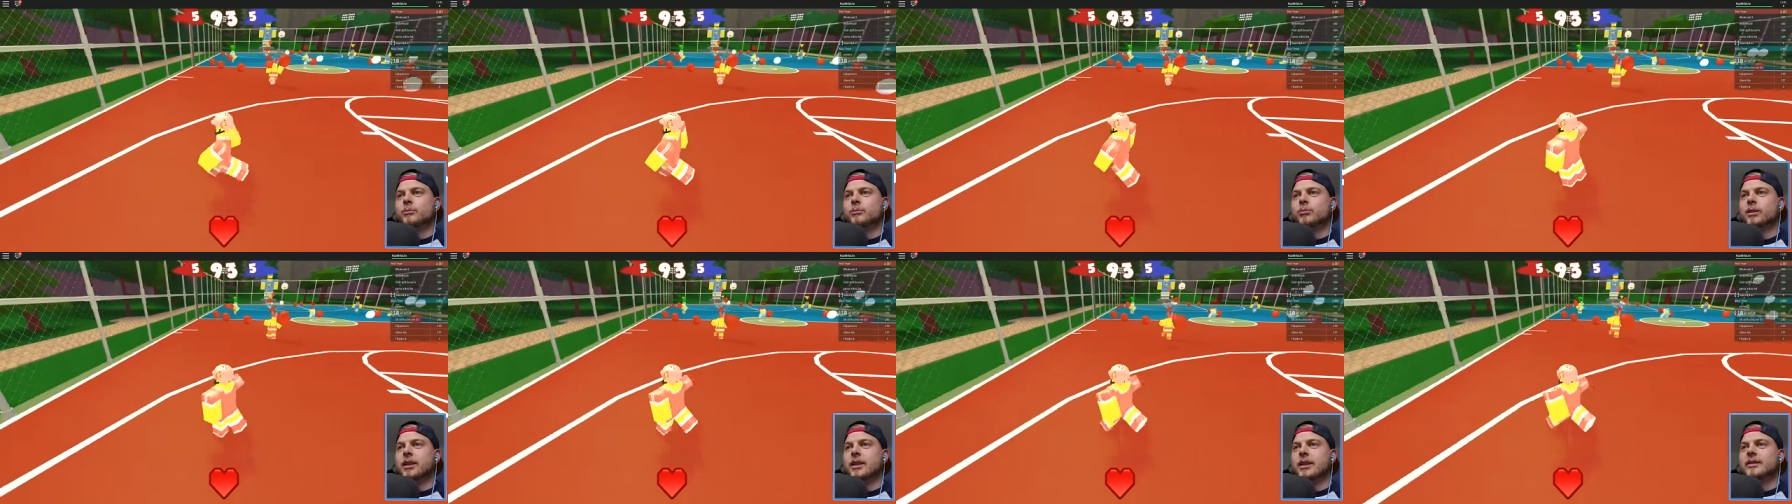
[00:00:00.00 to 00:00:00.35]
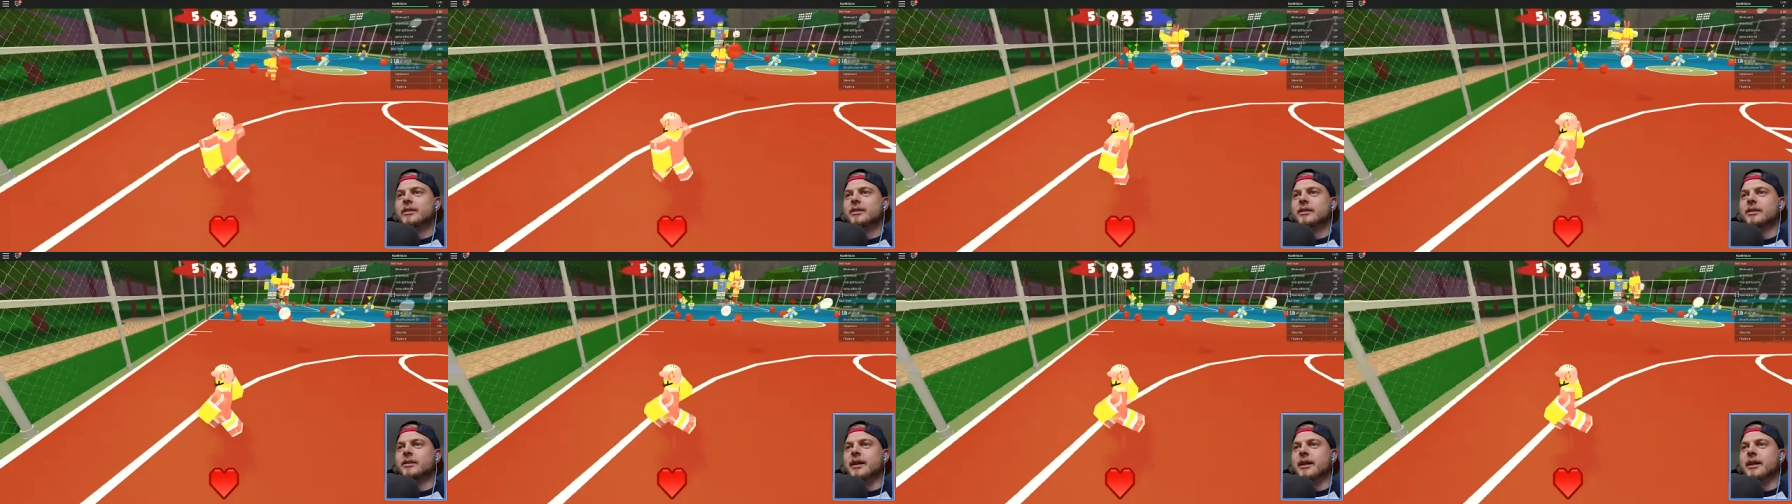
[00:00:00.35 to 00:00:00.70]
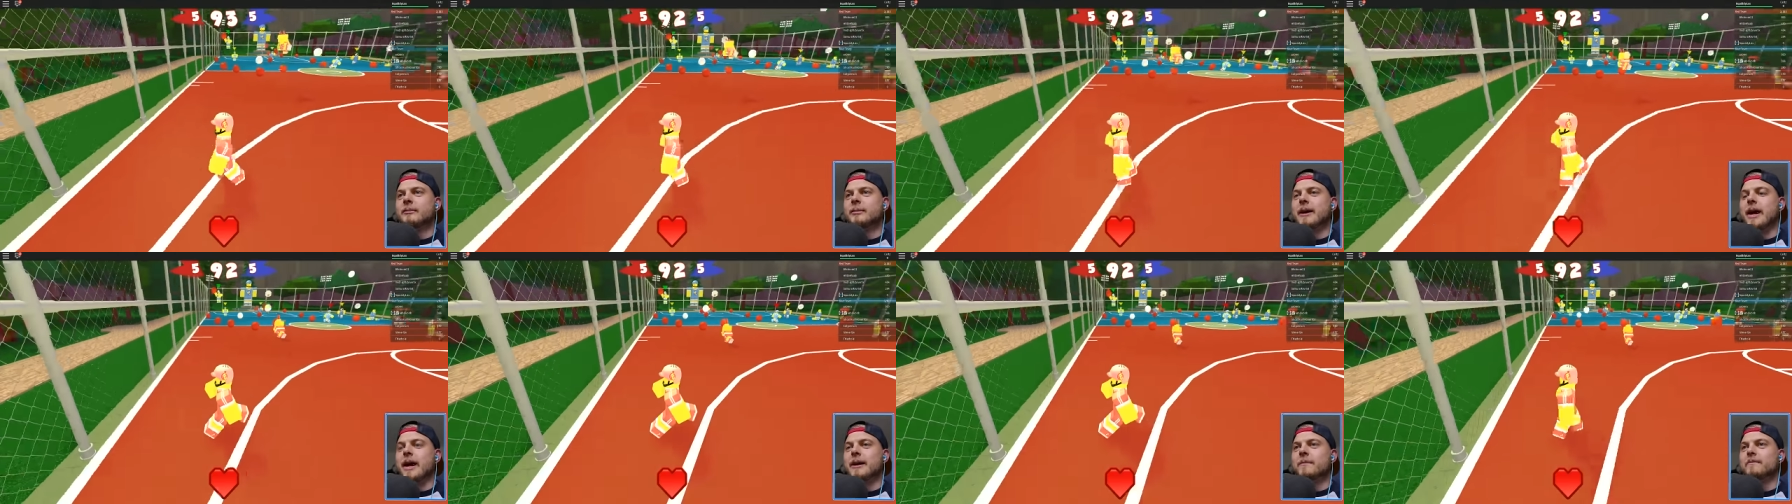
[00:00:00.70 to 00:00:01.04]
Please oh. don't
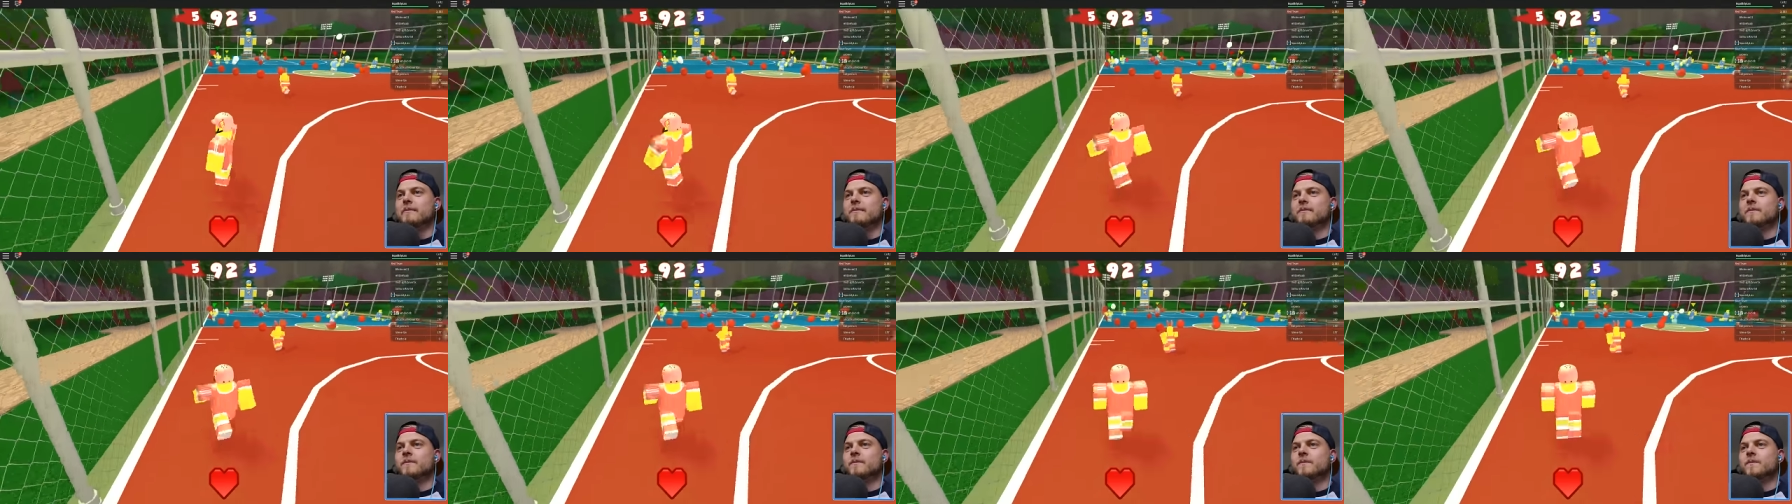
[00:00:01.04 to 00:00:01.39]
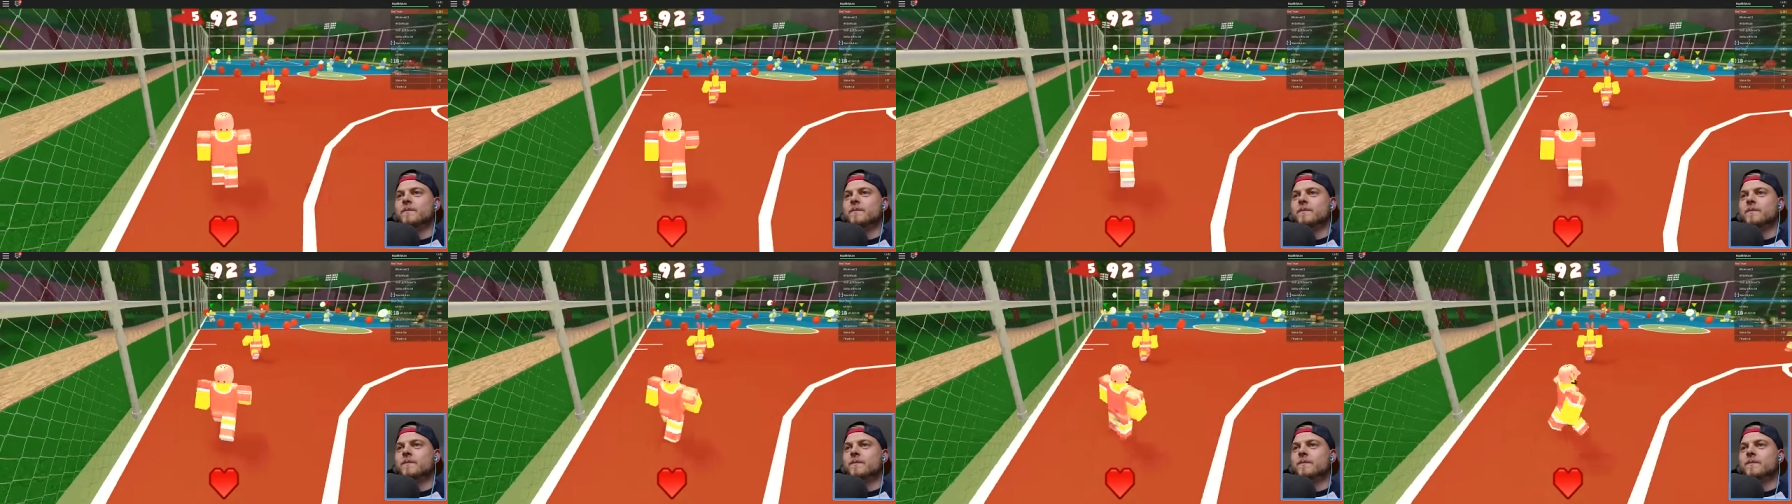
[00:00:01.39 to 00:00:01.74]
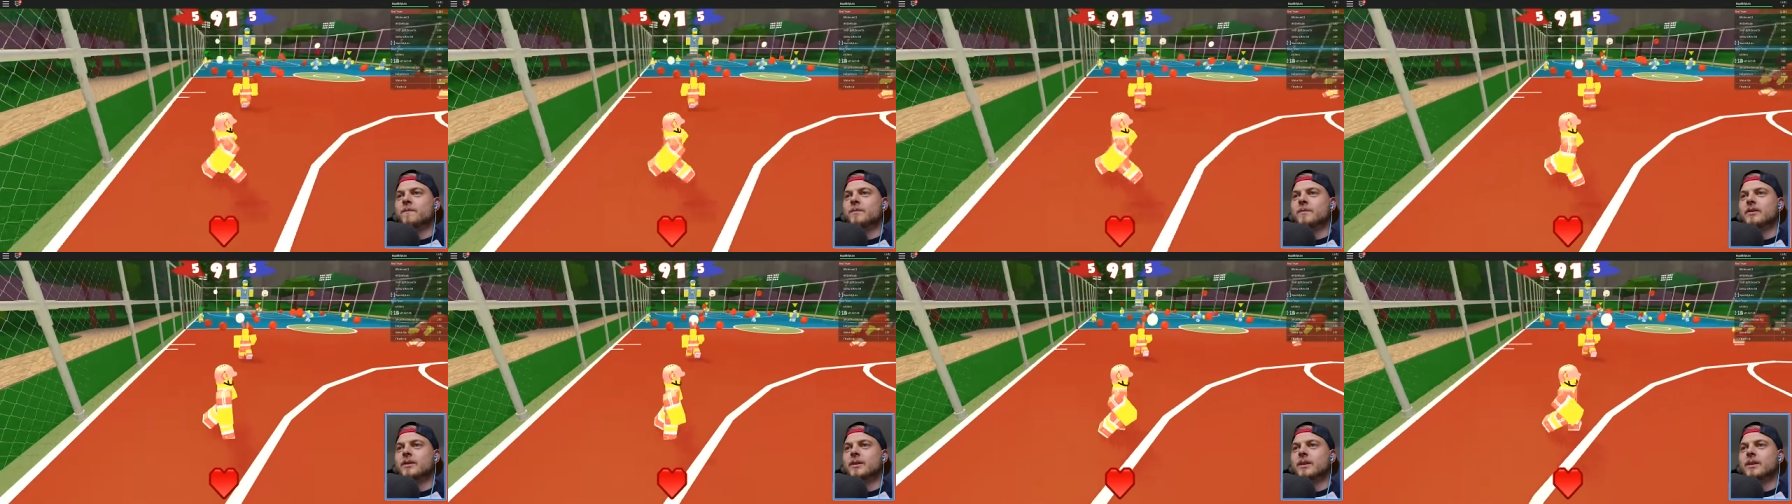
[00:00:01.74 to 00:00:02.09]
hit me.
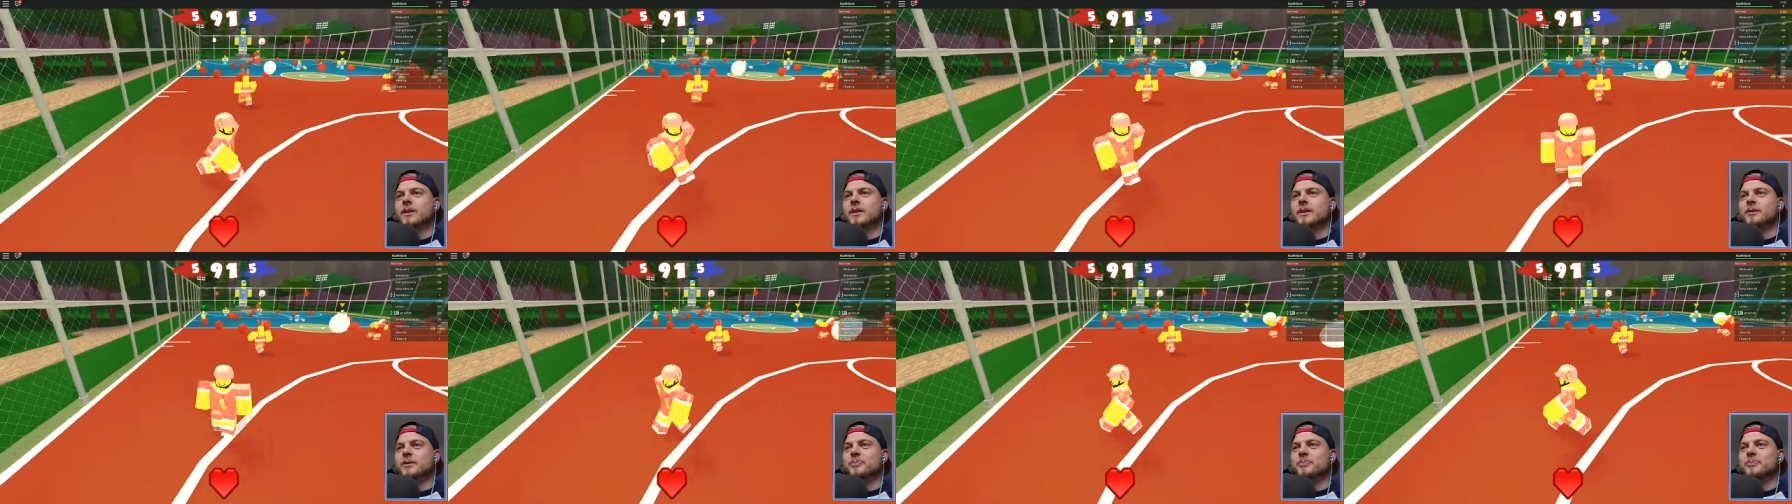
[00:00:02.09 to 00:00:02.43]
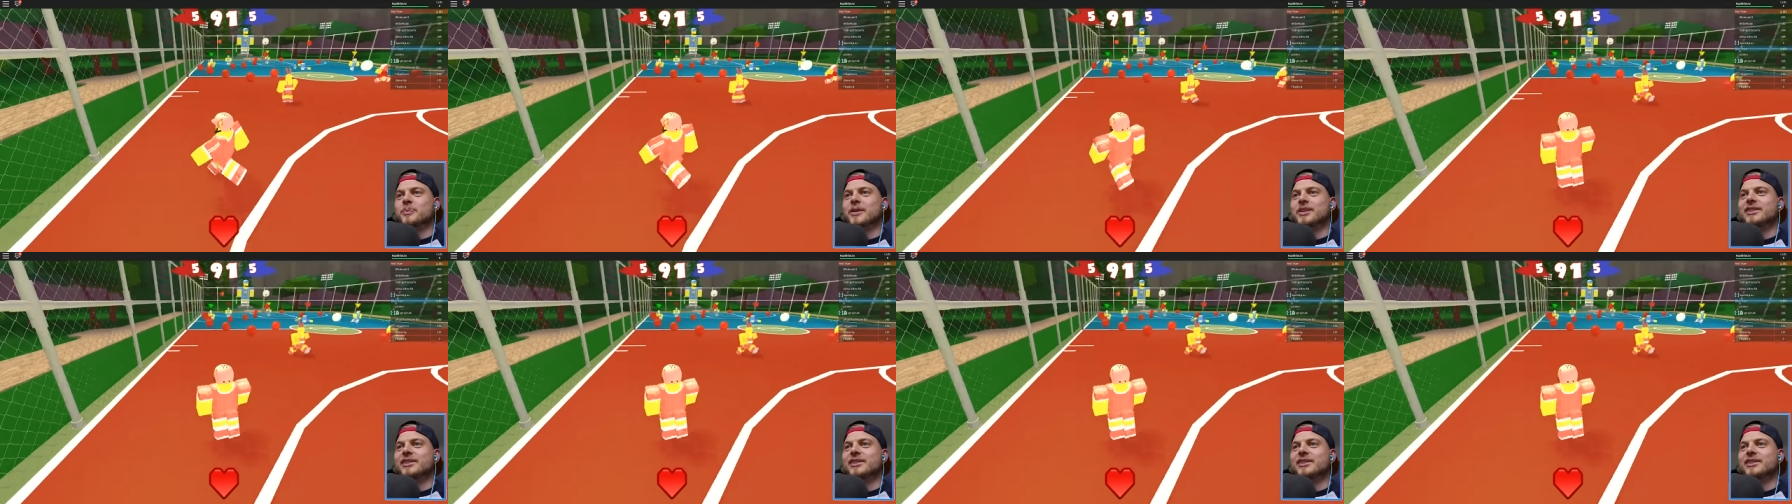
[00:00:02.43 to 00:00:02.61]
Ah,